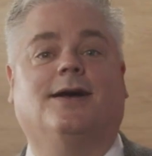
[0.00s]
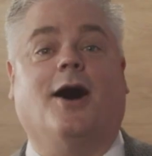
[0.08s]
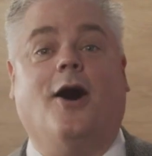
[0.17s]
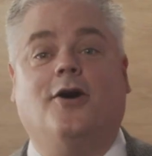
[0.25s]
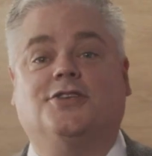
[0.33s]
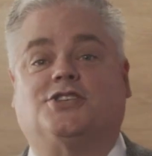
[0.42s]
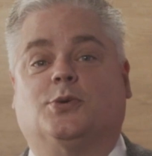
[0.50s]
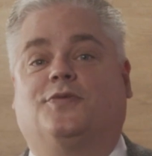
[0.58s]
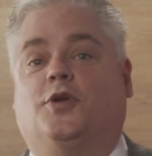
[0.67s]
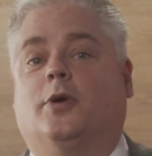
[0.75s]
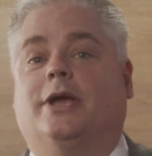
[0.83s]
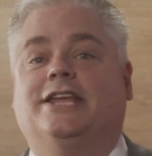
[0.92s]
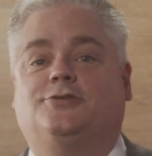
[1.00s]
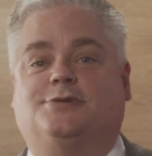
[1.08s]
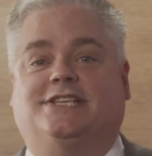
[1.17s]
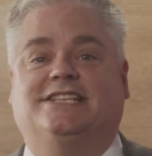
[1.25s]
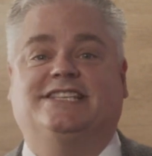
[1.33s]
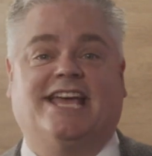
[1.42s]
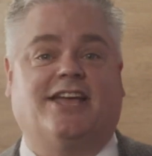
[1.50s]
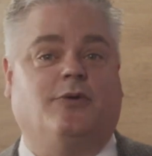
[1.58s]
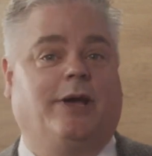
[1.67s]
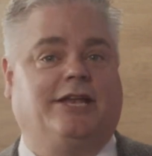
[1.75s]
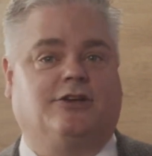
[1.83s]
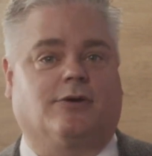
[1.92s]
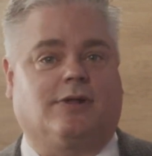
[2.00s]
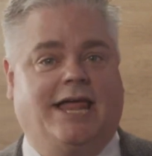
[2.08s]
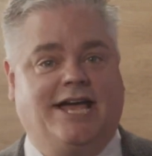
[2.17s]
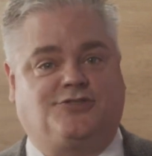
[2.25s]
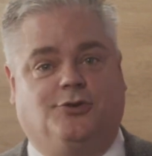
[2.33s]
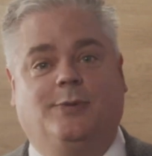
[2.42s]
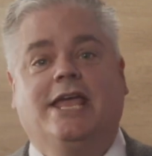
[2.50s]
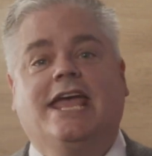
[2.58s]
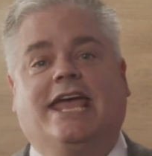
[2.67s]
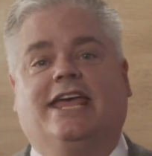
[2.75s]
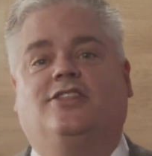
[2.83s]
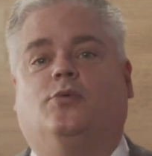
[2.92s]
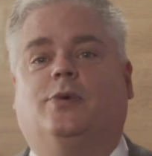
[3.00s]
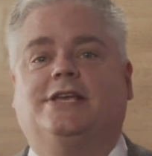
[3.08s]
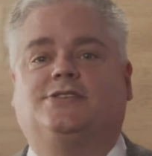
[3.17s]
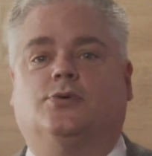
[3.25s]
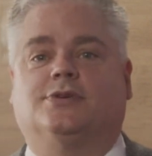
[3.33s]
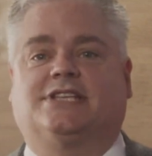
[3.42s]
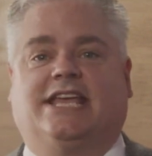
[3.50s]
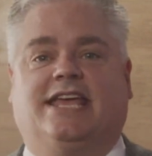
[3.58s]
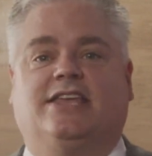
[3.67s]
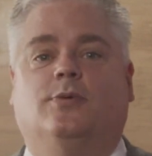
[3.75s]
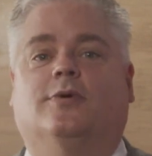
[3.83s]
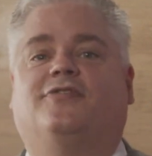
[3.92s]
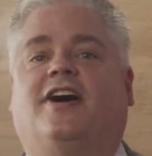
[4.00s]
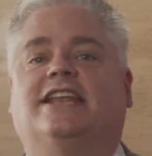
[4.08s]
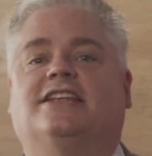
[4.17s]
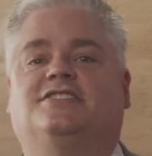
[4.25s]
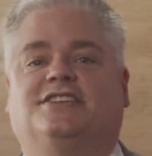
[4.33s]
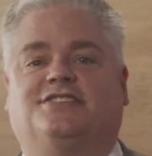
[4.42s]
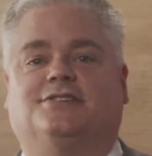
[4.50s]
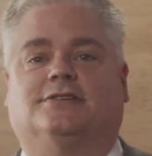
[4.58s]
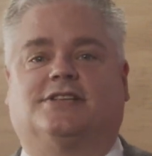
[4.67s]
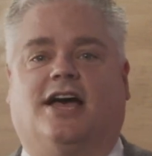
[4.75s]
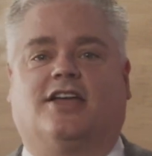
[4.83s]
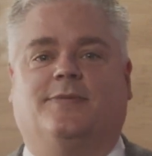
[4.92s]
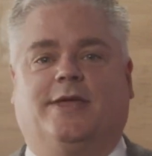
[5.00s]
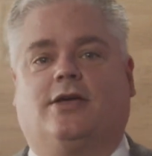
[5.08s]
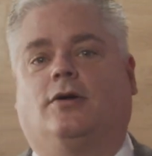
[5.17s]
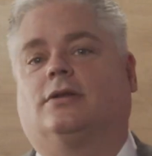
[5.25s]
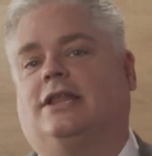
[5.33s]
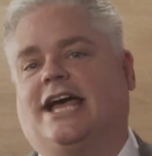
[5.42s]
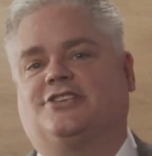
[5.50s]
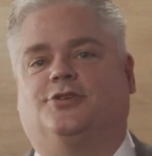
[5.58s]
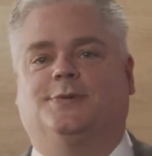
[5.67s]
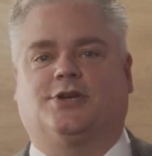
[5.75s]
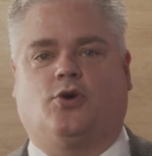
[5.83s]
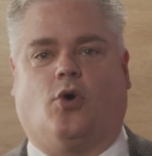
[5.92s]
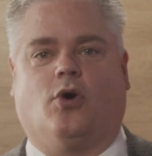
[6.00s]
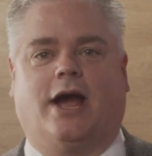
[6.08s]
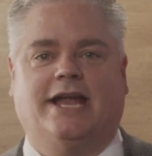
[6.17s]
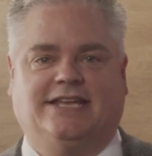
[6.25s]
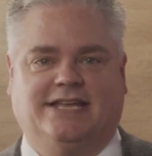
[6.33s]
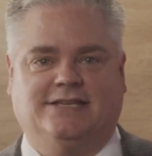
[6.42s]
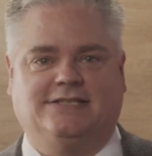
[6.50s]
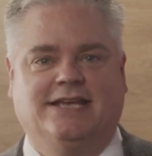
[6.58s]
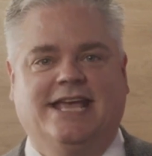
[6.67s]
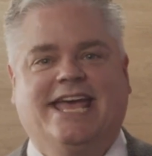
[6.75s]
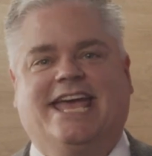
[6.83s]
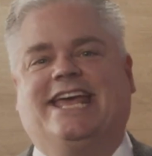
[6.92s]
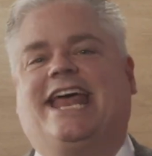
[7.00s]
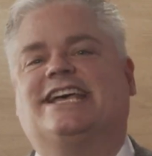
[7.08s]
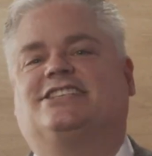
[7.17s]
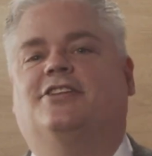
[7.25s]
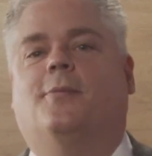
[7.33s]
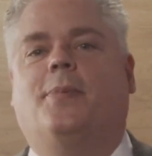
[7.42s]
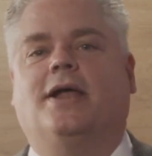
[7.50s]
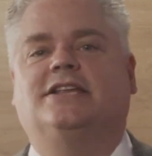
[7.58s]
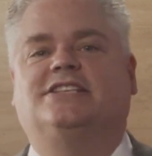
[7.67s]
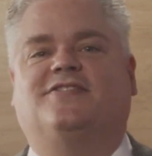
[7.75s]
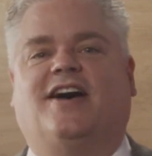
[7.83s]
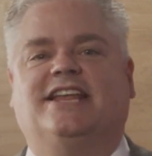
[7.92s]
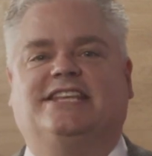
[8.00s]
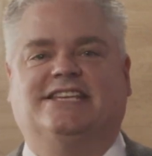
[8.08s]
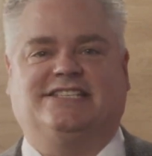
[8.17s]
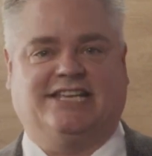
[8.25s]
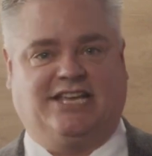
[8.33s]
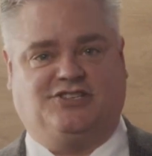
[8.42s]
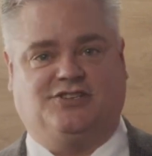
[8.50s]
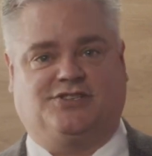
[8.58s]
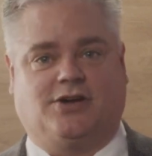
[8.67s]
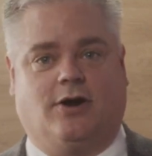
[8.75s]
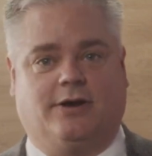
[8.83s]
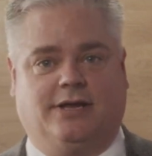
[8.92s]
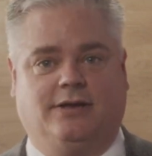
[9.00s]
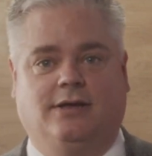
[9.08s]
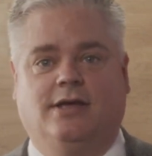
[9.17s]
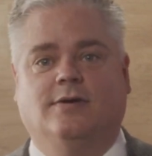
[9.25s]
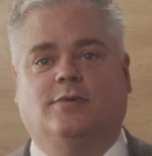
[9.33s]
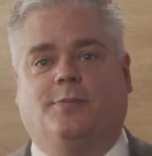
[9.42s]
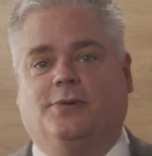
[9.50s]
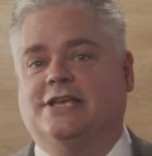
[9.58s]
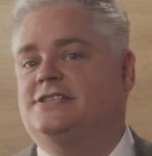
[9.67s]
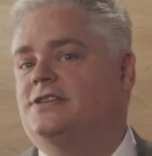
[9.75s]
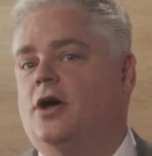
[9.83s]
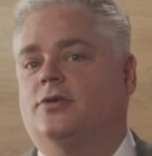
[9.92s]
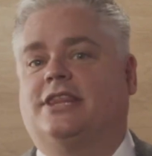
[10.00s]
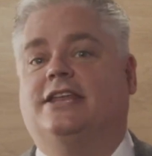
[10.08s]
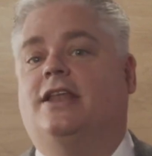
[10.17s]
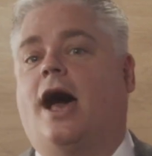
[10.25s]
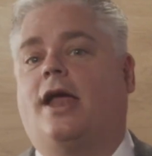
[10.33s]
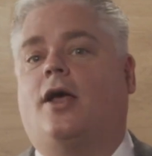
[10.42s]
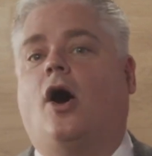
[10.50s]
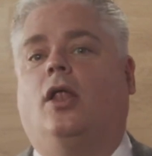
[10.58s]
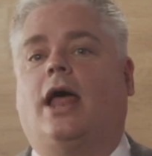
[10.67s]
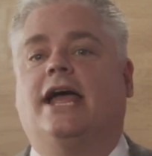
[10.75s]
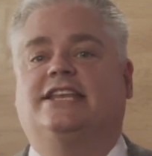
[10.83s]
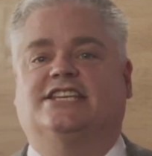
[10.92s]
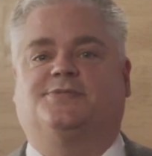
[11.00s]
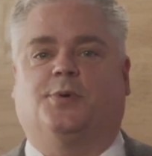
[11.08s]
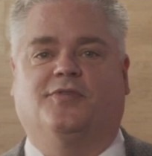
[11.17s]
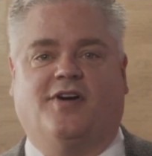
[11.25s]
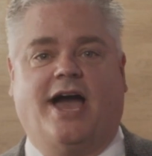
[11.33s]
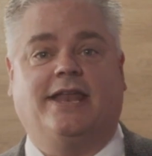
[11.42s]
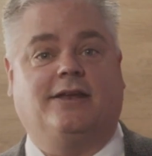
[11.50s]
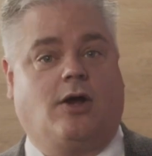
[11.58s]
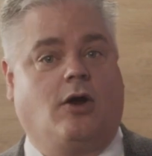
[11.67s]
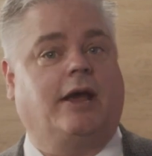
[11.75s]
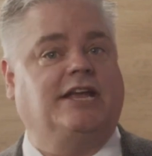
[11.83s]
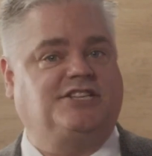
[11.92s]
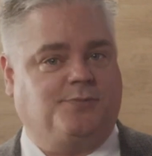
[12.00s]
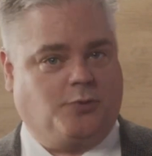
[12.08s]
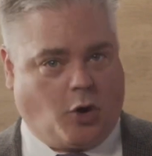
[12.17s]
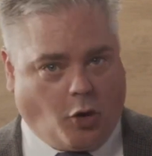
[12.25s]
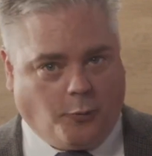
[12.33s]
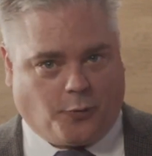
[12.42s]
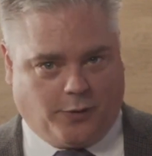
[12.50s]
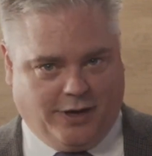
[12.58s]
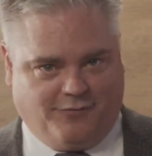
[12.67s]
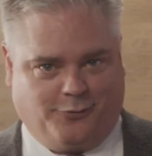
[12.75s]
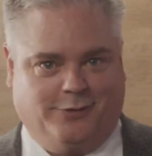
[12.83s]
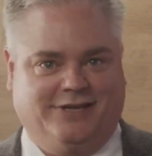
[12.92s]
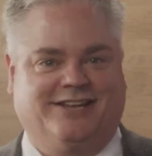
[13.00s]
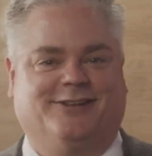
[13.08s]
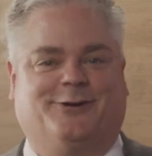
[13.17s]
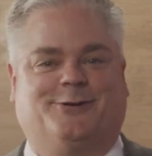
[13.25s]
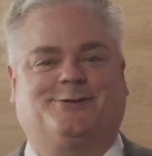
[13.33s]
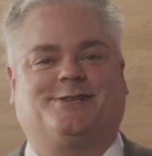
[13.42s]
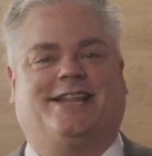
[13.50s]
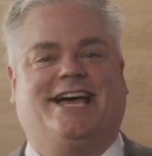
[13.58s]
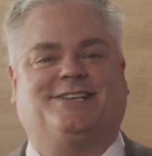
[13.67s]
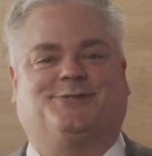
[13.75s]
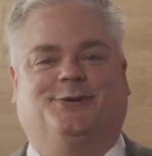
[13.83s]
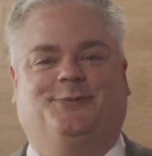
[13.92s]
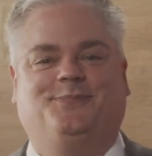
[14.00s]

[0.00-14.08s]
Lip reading: Also, if you are interested in decorating your classroom, in the resource kit you will find a digital document called Classroom Decor Ideas. It has an abundance of ideas to get you started. But please note that not all ideas provided are age appropriate for a little learner's classroom.